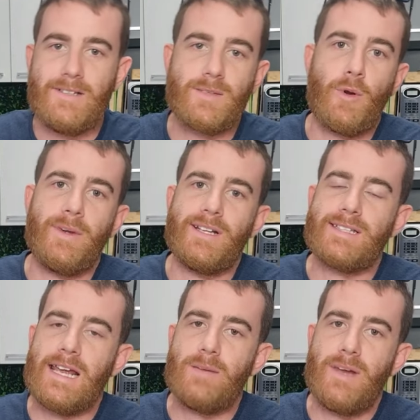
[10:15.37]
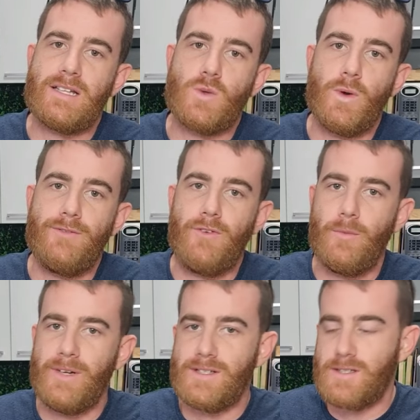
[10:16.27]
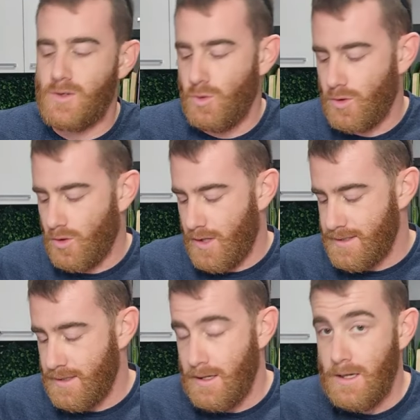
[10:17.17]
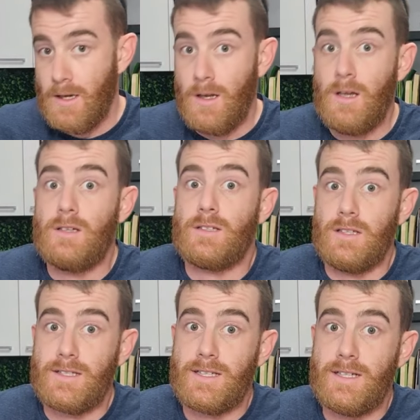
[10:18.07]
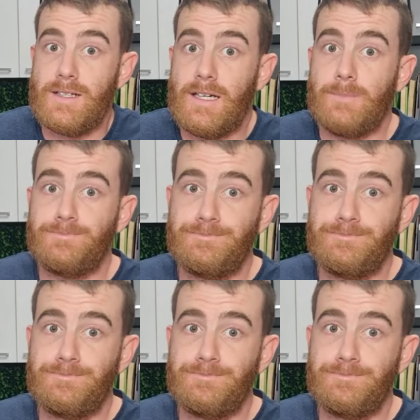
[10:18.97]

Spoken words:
It's probably going to take about 25 minutes to cook, guys. So let's get it done.